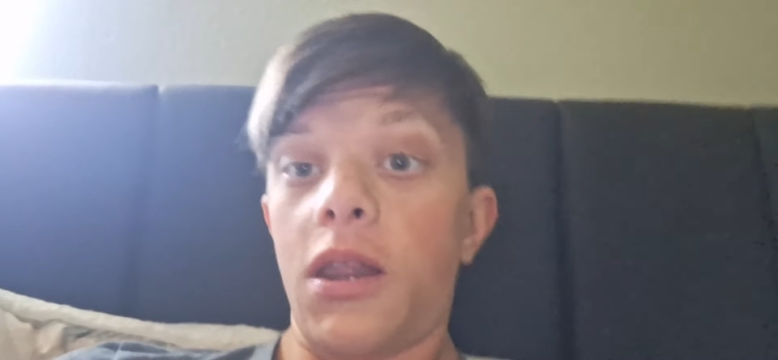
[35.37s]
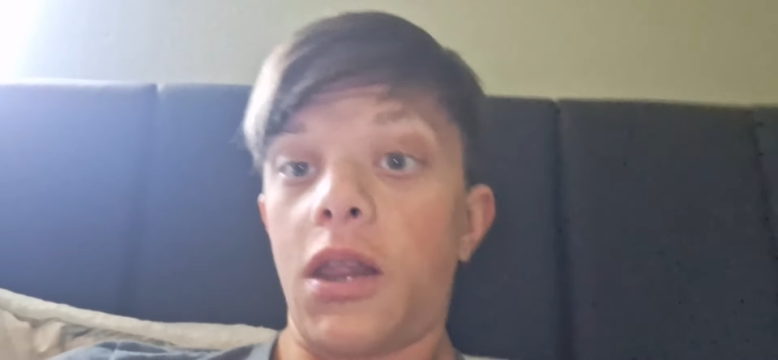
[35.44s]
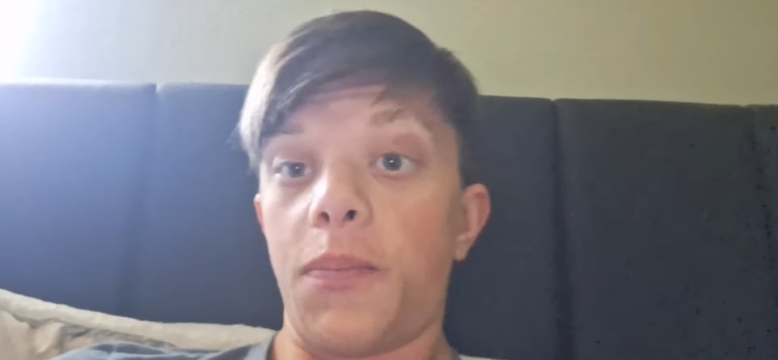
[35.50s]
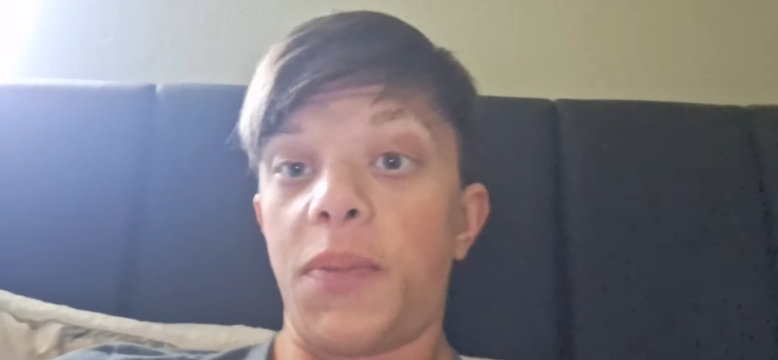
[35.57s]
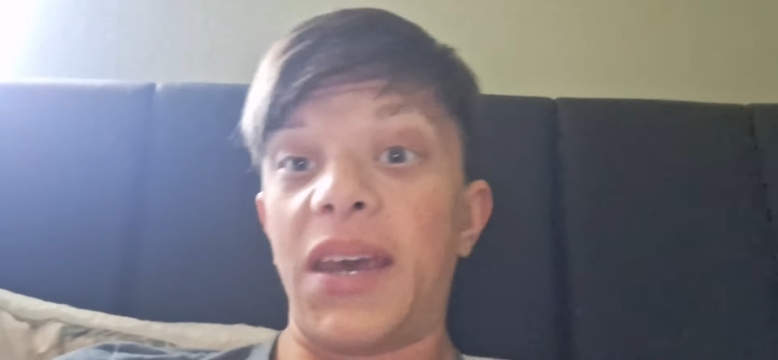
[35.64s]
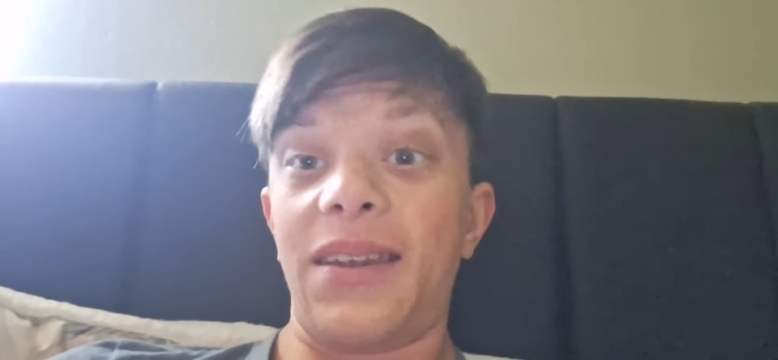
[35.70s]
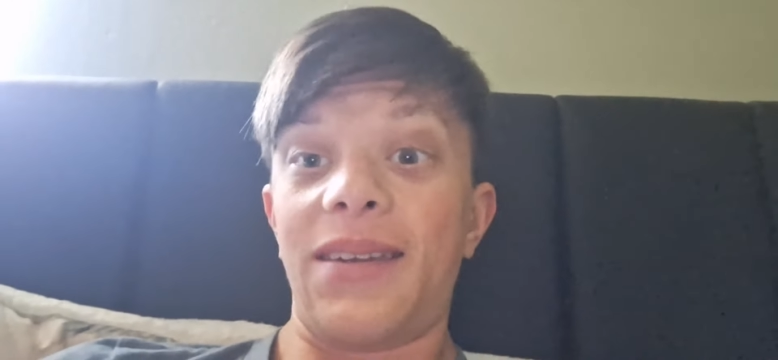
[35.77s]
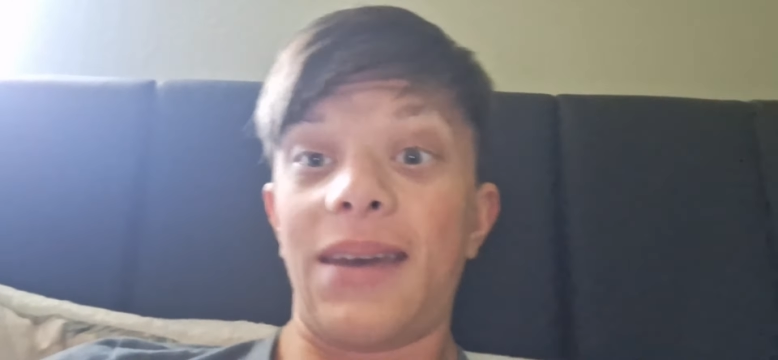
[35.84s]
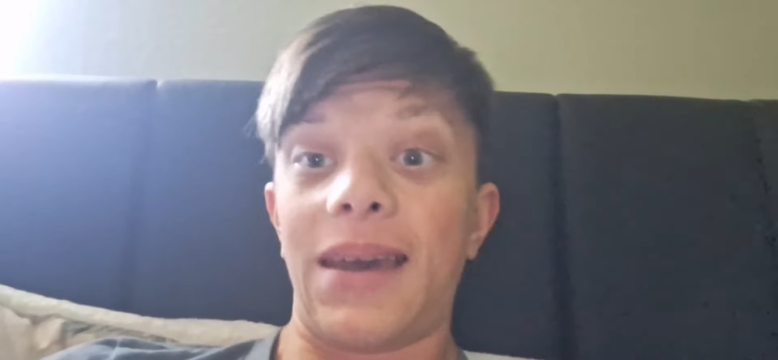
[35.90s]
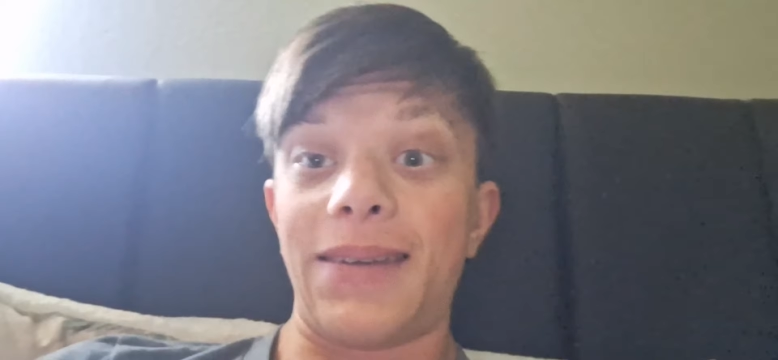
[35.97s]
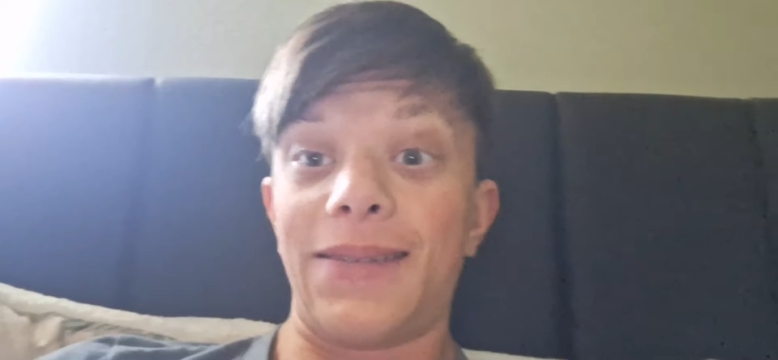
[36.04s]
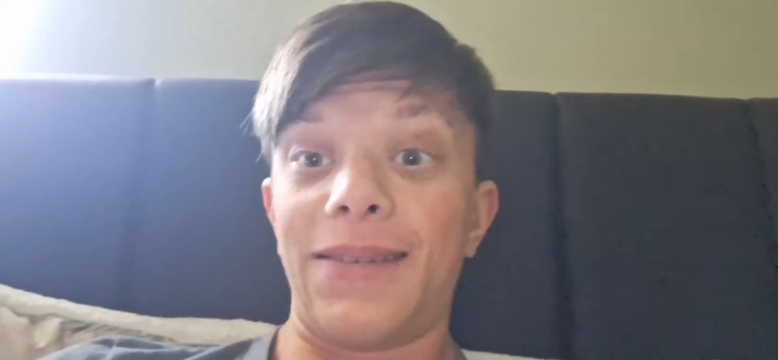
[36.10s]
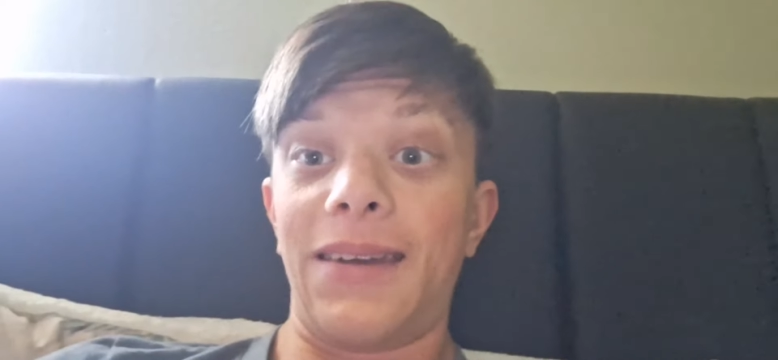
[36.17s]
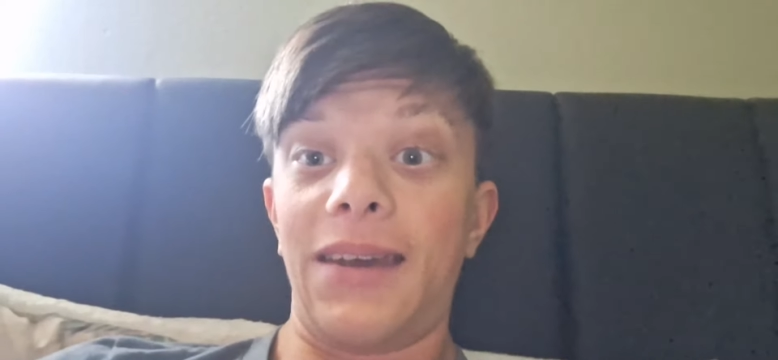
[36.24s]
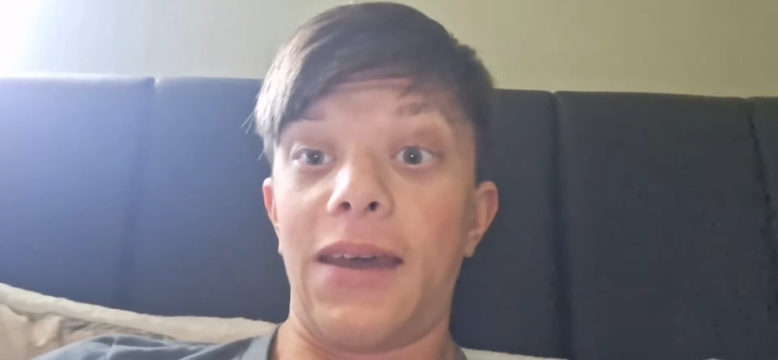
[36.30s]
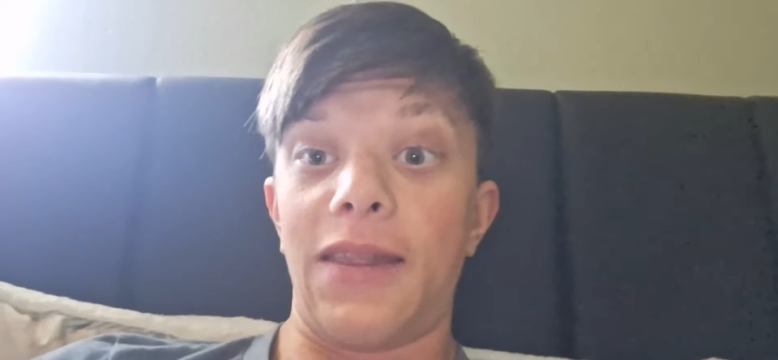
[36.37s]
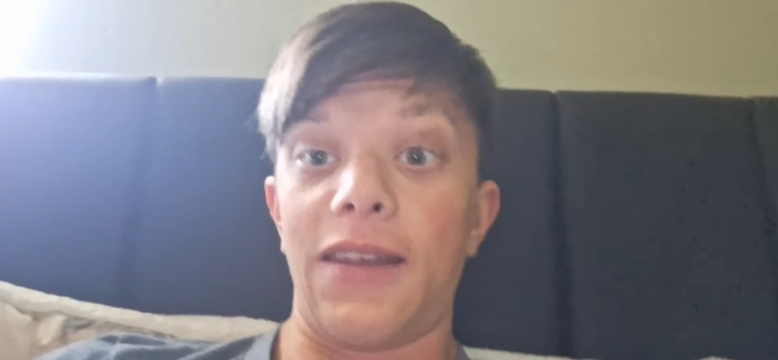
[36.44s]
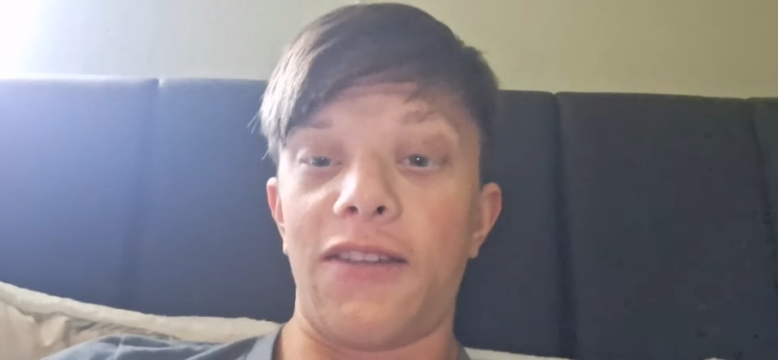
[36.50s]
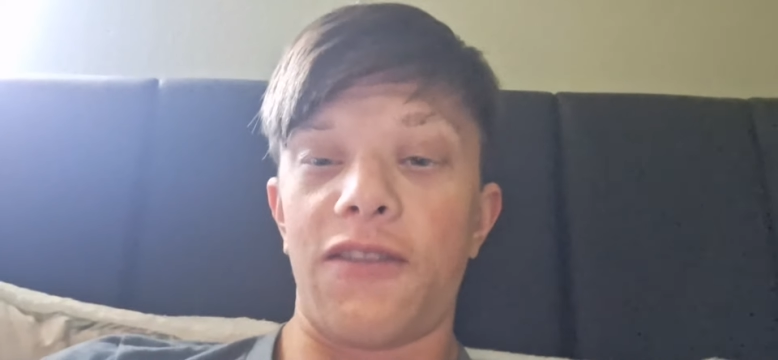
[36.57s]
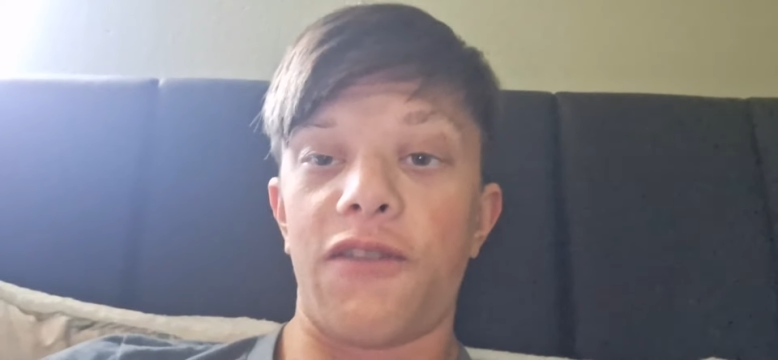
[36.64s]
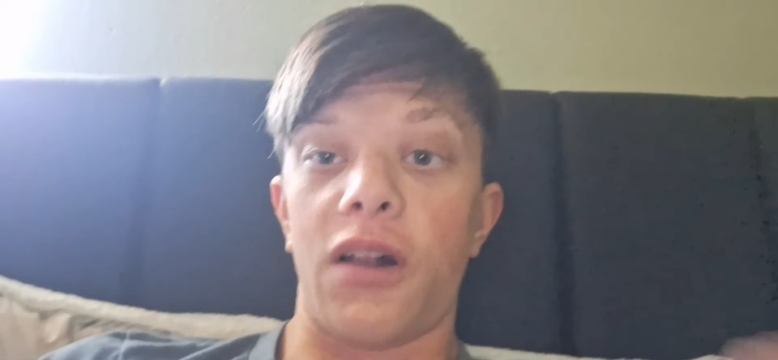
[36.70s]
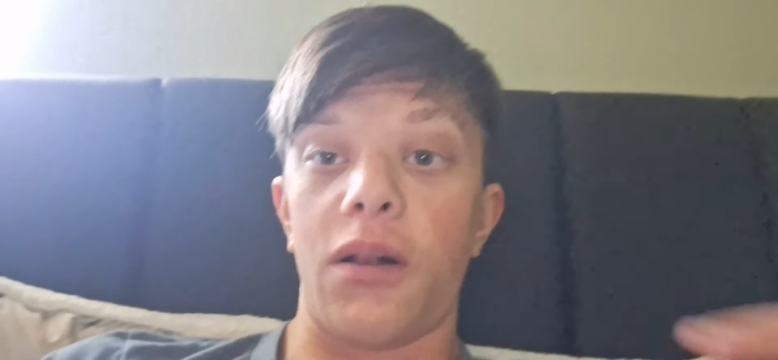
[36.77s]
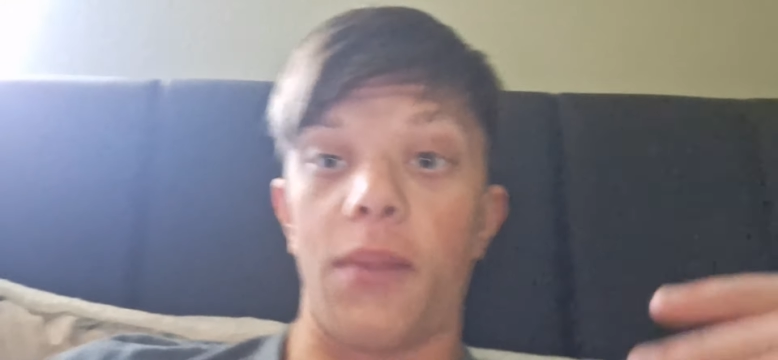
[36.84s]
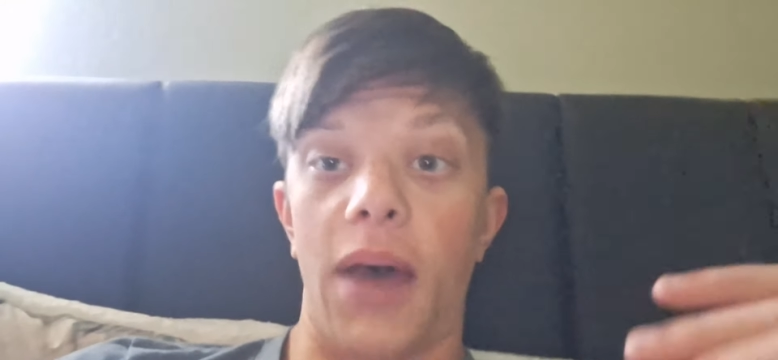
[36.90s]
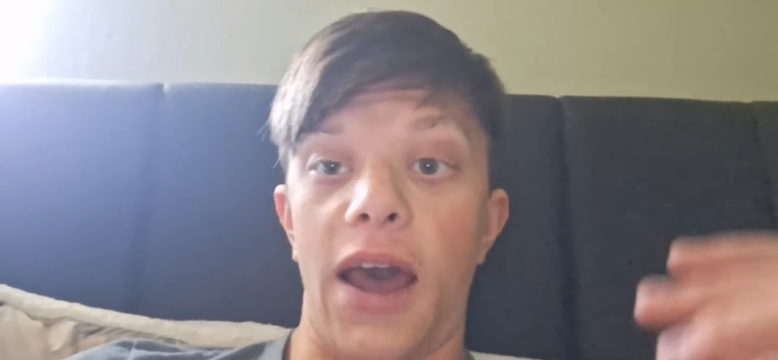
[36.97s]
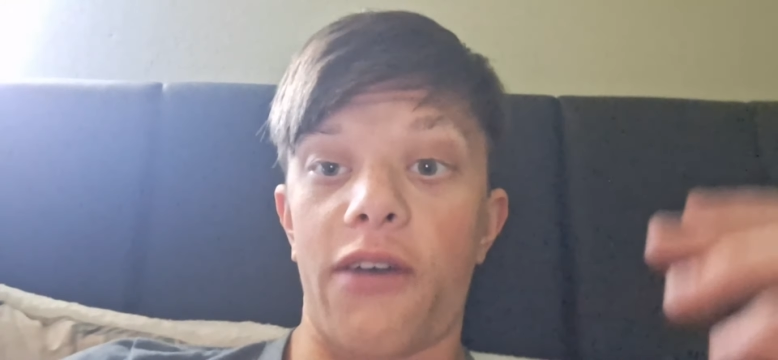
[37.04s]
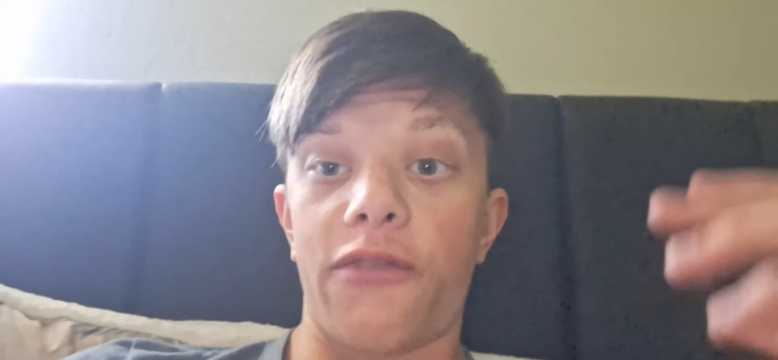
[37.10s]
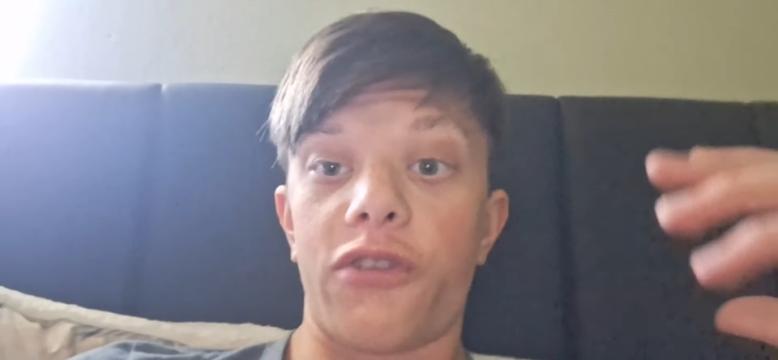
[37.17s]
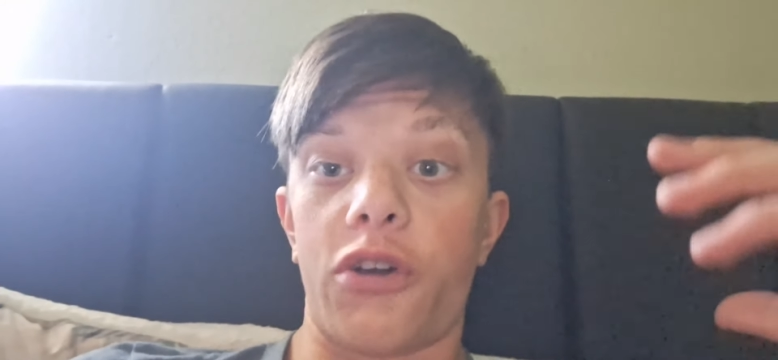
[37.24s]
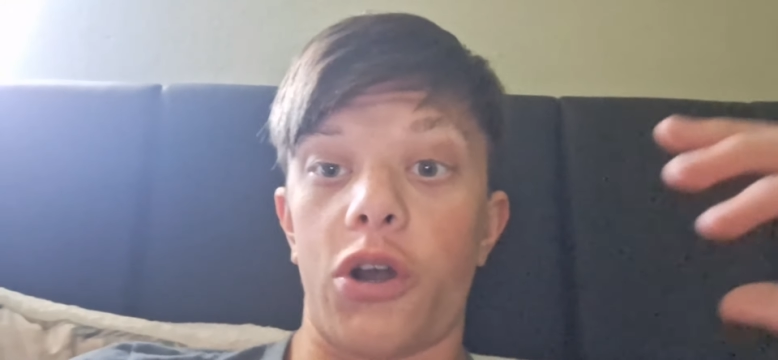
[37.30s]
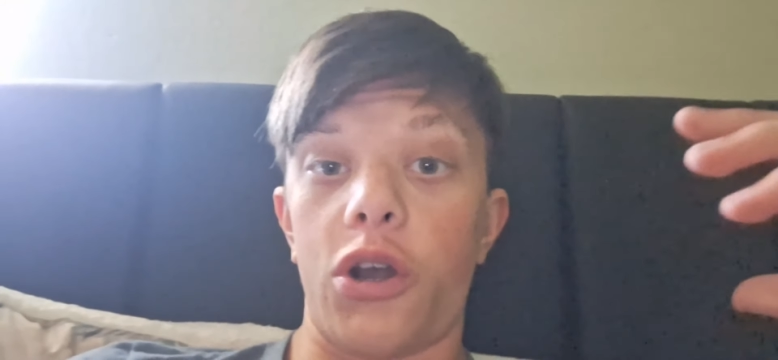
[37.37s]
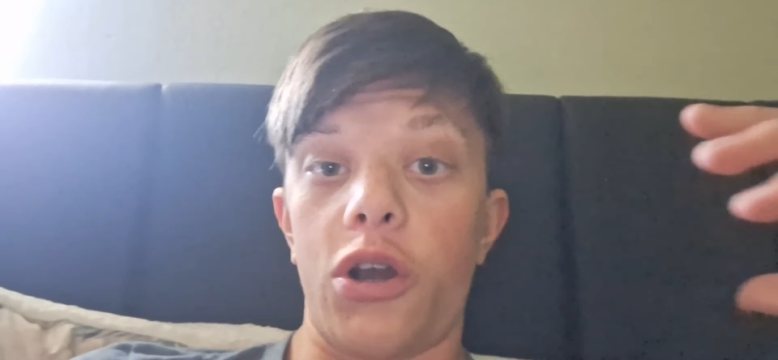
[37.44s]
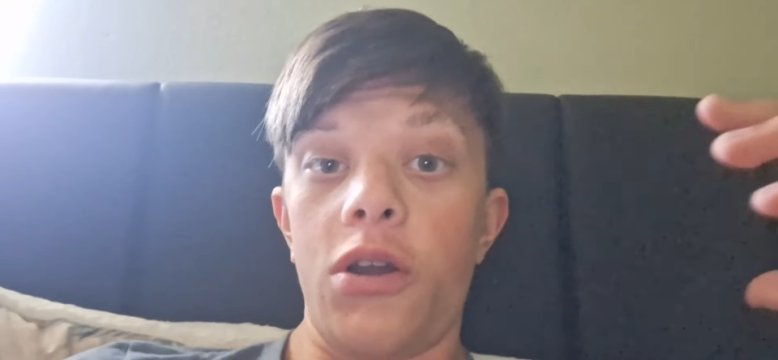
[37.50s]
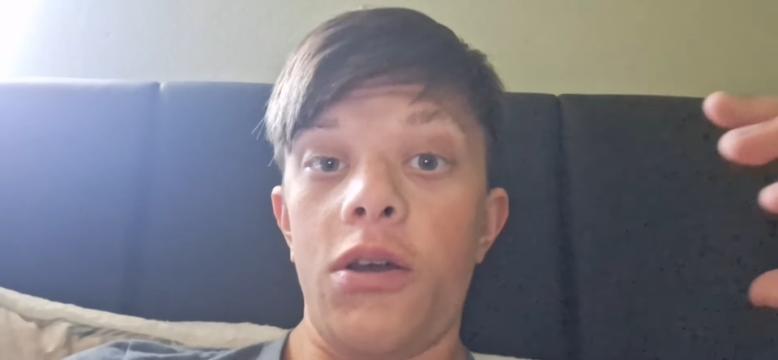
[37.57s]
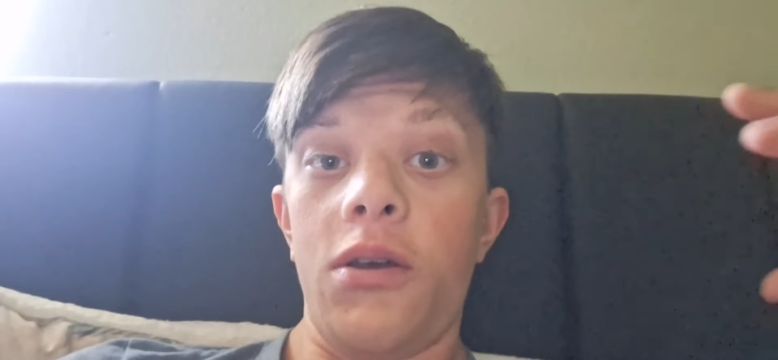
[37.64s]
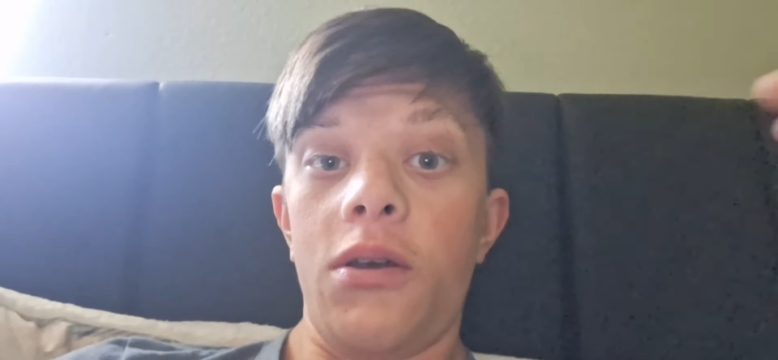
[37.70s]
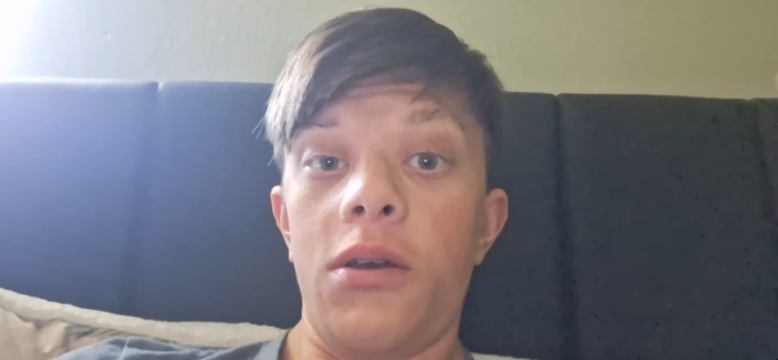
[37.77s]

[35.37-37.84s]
the PTSD in this film after